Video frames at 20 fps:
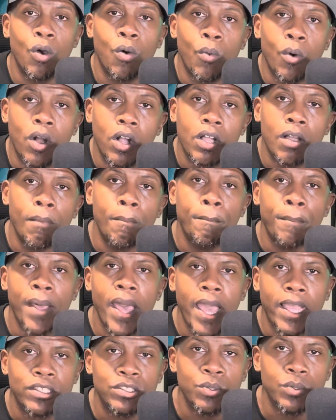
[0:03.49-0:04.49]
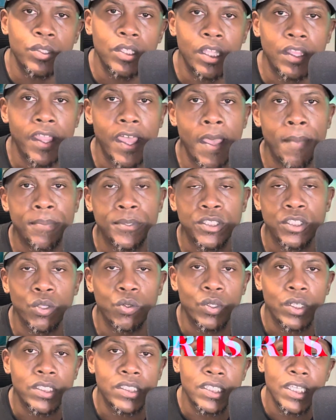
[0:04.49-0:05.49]
and welcome back to another
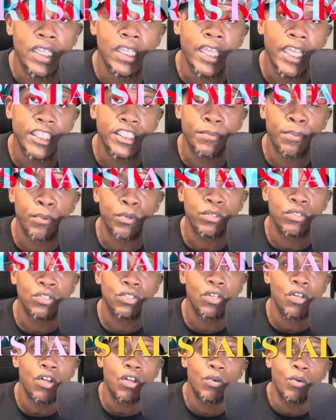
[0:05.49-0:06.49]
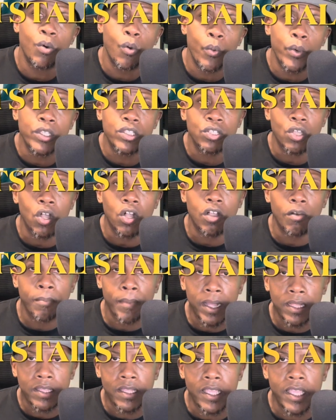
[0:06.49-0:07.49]
episode of TK Sports Talk, where we talk
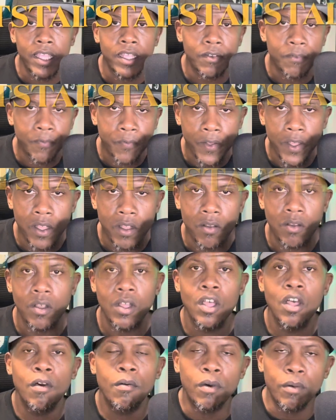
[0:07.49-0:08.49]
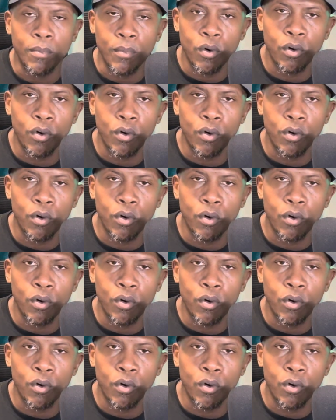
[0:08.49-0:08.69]
about the NFL, but more